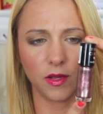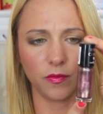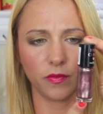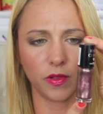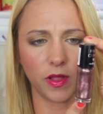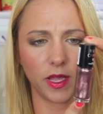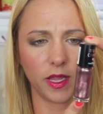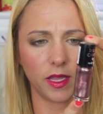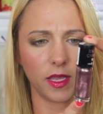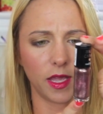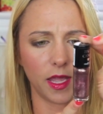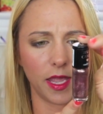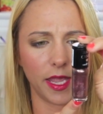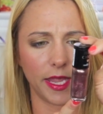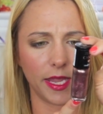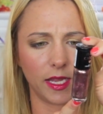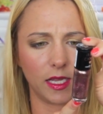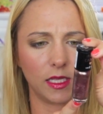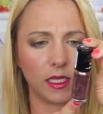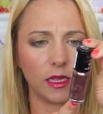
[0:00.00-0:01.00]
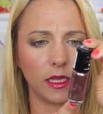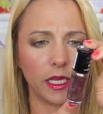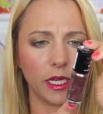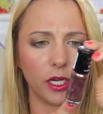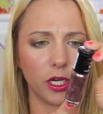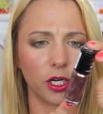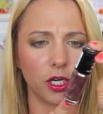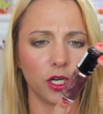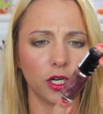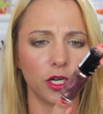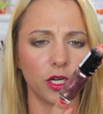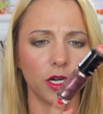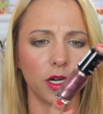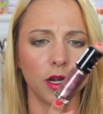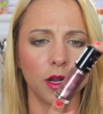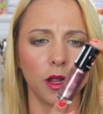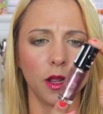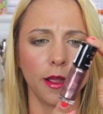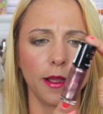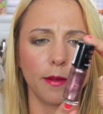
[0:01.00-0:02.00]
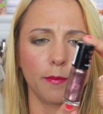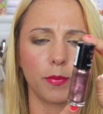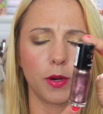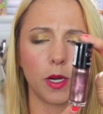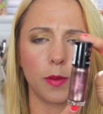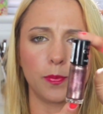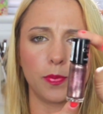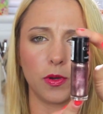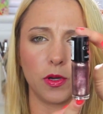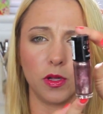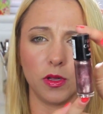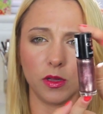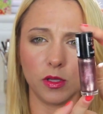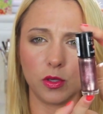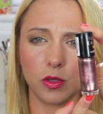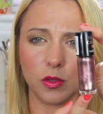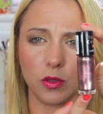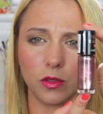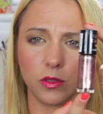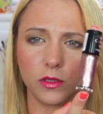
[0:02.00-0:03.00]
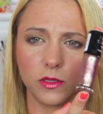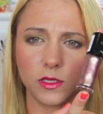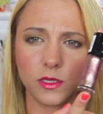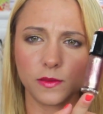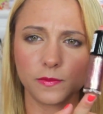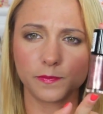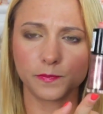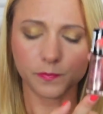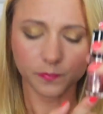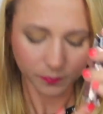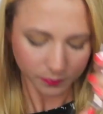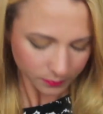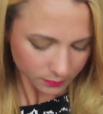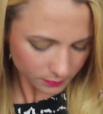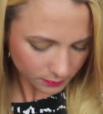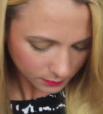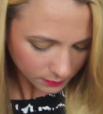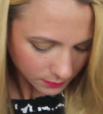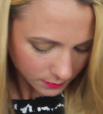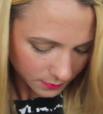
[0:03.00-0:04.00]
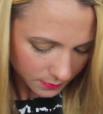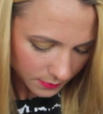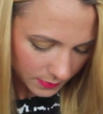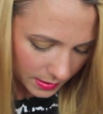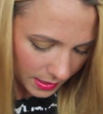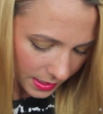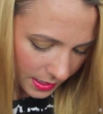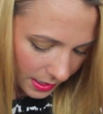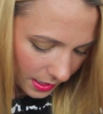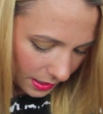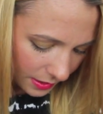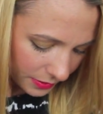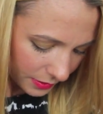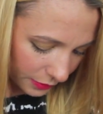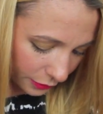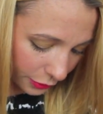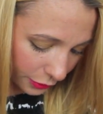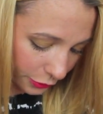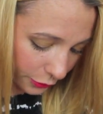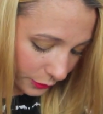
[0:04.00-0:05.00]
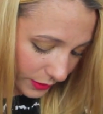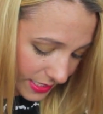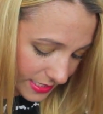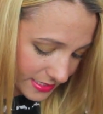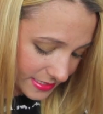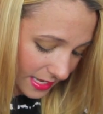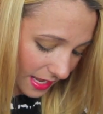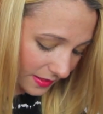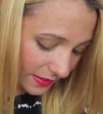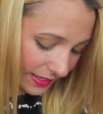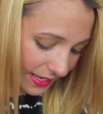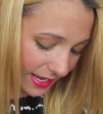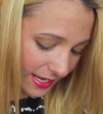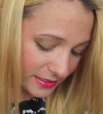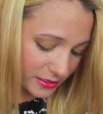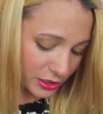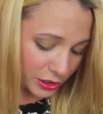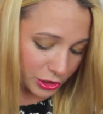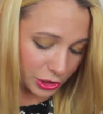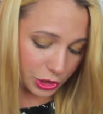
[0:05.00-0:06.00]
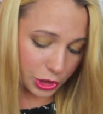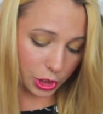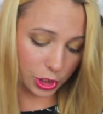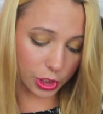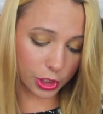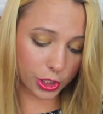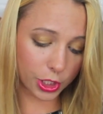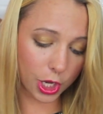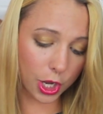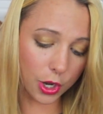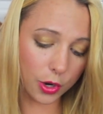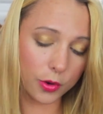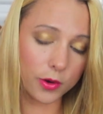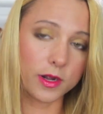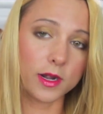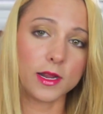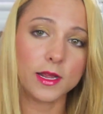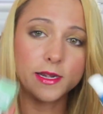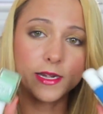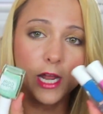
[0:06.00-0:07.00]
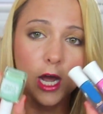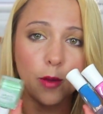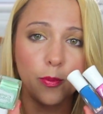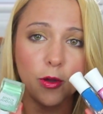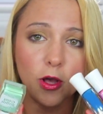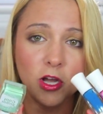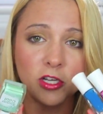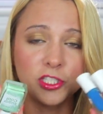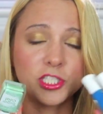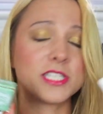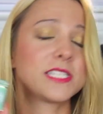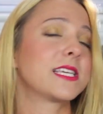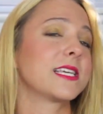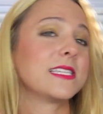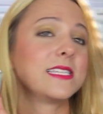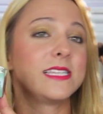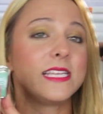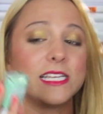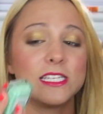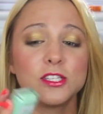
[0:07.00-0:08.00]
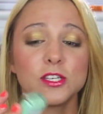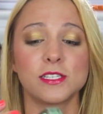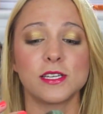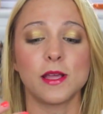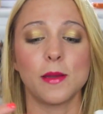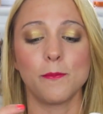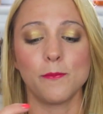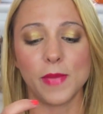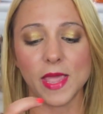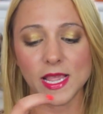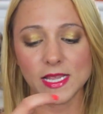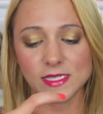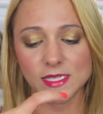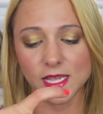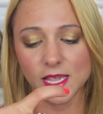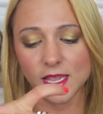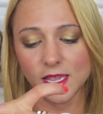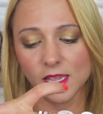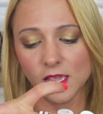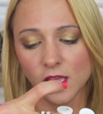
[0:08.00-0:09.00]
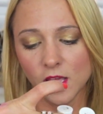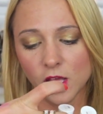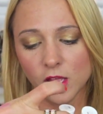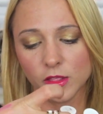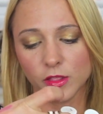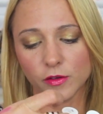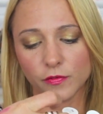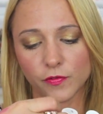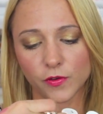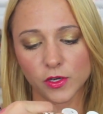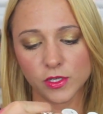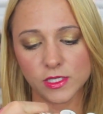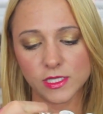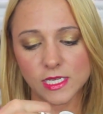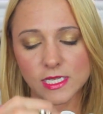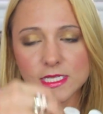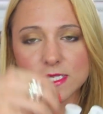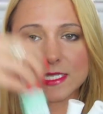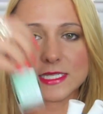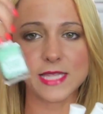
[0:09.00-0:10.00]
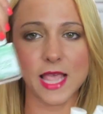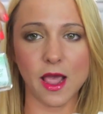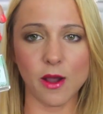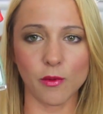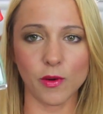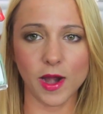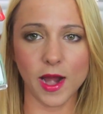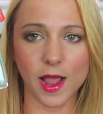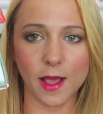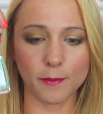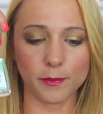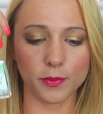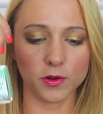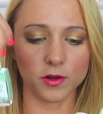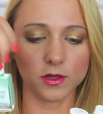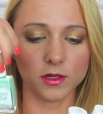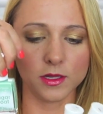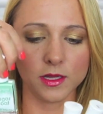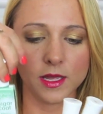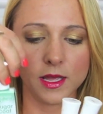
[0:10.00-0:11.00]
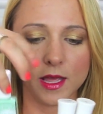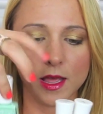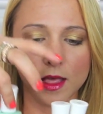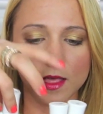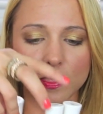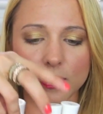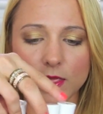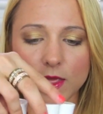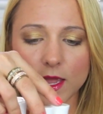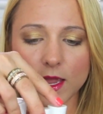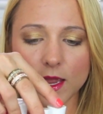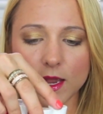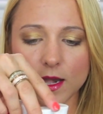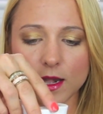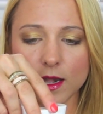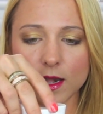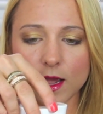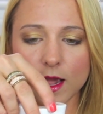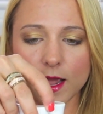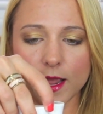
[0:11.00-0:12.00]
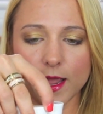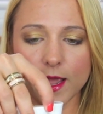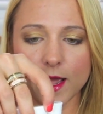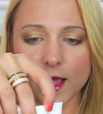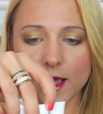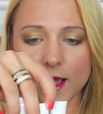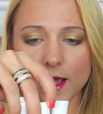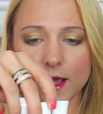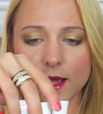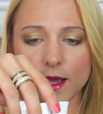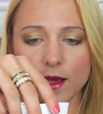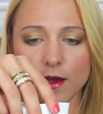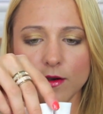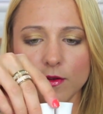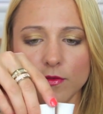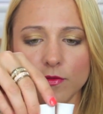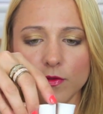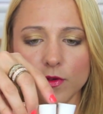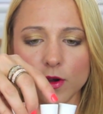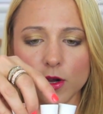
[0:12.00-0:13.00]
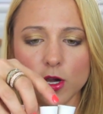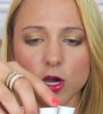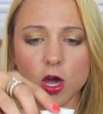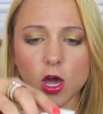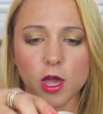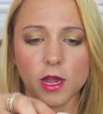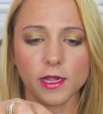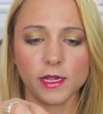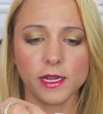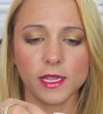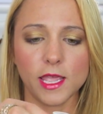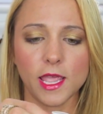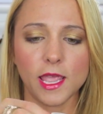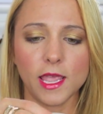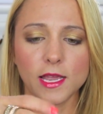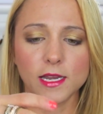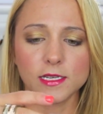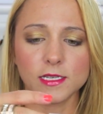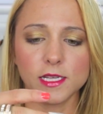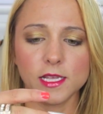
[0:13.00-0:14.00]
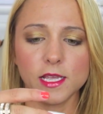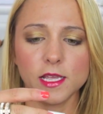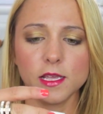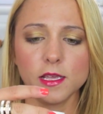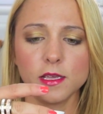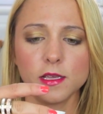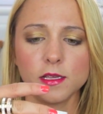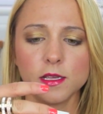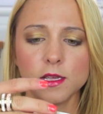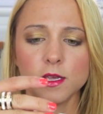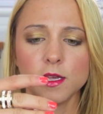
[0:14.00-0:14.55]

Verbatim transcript: of like a glitter purple gold. Then three Sally Hansen Sugar Coat nail polishes because these looked amazing. The first is Sour Apple. Then I have Cotton Candy,